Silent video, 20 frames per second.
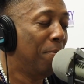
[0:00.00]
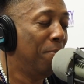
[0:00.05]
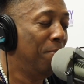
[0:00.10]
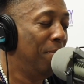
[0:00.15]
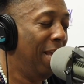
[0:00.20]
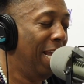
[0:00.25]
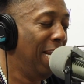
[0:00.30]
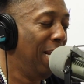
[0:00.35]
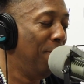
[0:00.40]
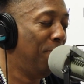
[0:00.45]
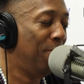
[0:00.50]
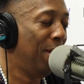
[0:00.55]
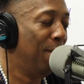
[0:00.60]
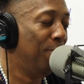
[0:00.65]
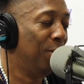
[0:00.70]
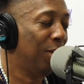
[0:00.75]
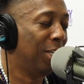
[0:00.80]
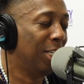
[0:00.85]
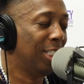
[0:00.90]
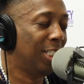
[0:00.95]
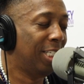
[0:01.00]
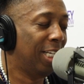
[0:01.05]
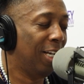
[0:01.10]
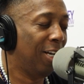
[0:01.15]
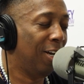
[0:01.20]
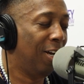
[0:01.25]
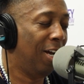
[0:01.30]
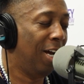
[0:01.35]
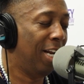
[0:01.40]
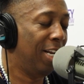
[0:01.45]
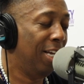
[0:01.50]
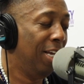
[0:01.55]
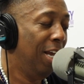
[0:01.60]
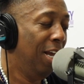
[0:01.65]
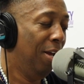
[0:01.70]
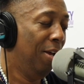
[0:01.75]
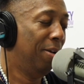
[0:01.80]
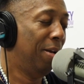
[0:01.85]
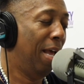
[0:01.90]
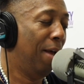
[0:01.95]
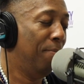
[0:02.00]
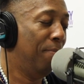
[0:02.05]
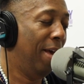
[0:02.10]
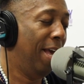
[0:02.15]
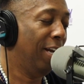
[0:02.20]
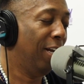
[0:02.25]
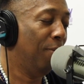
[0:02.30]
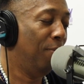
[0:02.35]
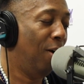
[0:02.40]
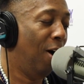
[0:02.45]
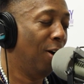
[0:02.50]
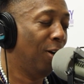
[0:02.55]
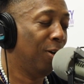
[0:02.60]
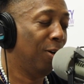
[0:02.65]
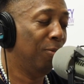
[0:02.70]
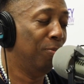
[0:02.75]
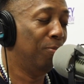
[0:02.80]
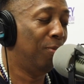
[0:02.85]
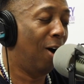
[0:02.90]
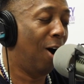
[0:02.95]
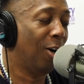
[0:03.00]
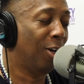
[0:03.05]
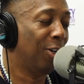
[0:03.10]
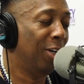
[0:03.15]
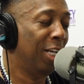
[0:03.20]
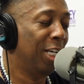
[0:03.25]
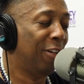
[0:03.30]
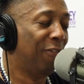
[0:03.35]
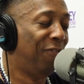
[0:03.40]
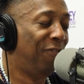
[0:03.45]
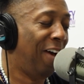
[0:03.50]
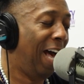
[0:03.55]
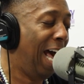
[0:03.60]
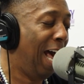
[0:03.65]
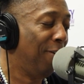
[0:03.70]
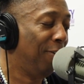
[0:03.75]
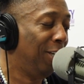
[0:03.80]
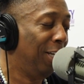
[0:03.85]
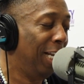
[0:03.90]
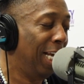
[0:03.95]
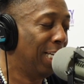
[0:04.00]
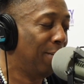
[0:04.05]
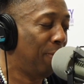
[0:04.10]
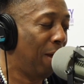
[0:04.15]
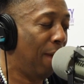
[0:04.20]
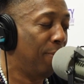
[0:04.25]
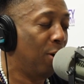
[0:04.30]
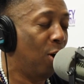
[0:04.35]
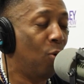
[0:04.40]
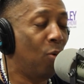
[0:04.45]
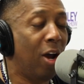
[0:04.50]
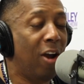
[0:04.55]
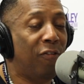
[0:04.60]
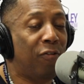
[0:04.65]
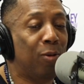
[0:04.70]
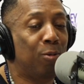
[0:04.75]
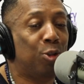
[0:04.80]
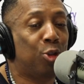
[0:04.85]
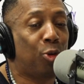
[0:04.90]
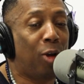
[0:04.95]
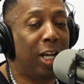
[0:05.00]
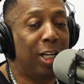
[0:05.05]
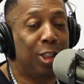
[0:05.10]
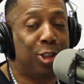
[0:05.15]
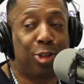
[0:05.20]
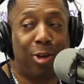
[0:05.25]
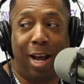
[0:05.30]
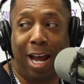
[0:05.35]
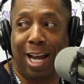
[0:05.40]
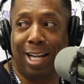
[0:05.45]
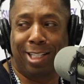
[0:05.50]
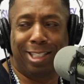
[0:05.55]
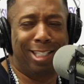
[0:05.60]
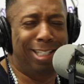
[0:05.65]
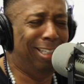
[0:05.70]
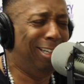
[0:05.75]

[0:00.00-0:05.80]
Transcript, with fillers: many people consider, honey, that Meghan Markle, Markle is five clicks, baby, away from trailer trash.